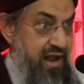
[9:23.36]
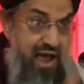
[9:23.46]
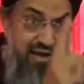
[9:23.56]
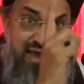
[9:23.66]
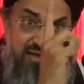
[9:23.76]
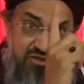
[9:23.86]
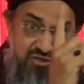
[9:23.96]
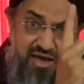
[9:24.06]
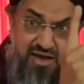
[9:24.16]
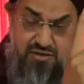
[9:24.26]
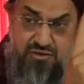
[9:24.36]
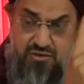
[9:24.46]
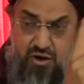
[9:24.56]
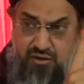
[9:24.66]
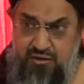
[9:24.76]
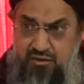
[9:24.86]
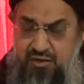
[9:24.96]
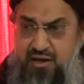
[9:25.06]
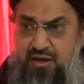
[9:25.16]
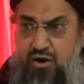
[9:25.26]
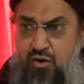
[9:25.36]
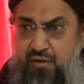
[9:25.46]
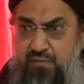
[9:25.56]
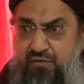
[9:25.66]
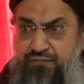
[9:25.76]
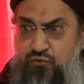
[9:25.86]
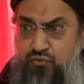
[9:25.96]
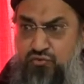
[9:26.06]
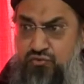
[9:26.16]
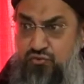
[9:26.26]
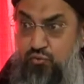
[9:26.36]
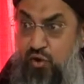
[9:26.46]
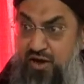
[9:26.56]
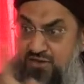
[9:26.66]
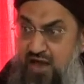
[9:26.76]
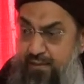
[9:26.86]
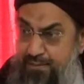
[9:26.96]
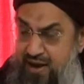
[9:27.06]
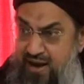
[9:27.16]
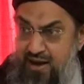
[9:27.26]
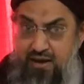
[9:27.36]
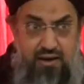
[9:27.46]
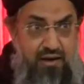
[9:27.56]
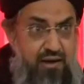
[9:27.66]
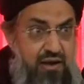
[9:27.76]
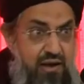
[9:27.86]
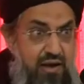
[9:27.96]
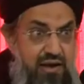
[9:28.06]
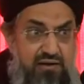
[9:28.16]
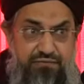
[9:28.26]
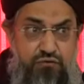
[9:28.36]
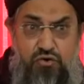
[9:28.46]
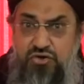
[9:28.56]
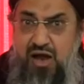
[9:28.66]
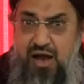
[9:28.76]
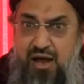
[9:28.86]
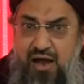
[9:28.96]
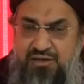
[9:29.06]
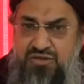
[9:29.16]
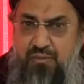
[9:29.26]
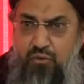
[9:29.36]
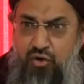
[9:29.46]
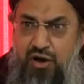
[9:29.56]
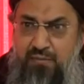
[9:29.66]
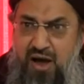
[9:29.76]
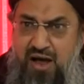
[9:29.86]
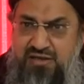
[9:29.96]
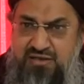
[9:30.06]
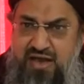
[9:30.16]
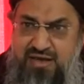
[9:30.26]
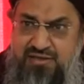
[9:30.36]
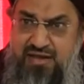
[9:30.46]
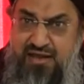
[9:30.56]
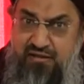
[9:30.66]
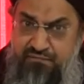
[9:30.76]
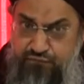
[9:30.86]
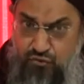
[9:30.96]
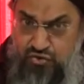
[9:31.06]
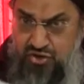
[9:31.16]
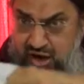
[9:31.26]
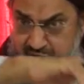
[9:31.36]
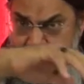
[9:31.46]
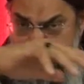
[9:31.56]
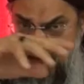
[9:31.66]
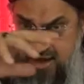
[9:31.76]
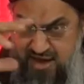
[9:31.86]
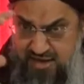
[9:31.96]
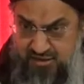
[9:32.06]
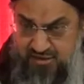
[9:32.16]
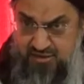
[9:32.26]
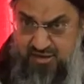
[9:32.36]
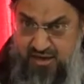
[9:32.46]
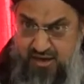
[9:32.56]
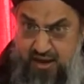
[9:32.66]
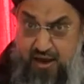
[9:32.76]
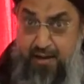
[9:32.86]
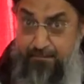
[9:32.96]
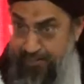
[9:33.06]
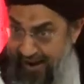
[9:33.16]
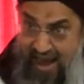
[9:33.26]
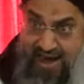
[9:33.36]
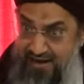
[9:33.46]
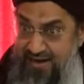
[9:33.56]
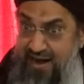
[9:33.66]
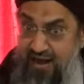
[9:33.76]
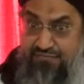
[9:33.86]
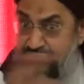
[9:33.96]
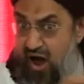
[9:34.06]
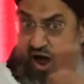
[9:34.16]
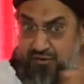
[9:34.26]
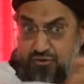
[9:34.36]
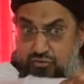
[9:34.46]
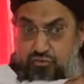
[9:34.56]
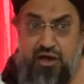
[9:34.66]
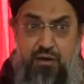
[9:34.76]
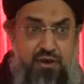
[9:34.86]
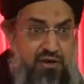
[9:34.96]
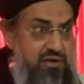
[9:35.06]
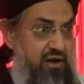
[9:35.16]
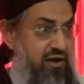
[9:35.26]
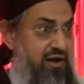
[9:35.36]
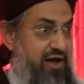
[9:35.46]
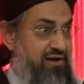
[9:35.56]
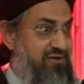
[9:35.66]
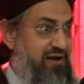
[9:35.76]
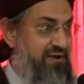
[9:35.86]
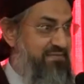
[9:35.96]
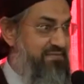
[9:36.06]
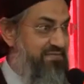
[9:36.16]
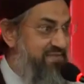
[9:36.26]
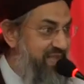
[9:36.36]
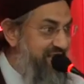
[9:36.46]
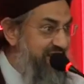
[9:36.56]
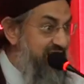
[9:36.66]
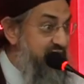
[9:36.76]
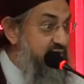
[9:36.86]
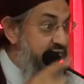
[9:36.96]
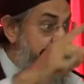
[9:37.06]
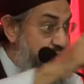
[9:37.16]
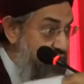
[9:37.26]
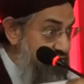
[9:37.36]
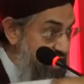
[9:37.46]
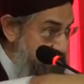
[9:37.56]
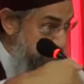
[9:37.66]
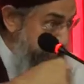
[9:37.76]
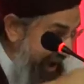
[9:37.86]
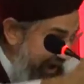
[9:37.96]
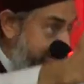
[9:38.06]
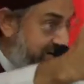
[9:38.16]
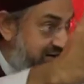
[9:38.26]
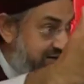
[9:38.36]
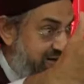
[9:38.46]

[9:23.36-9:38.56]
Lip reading: and he sees on the Lawh Mahfuz what is happening in the future, and some ulama states that the future is played in advance to the Nabi sallallahu alaihi wasallam. Future is played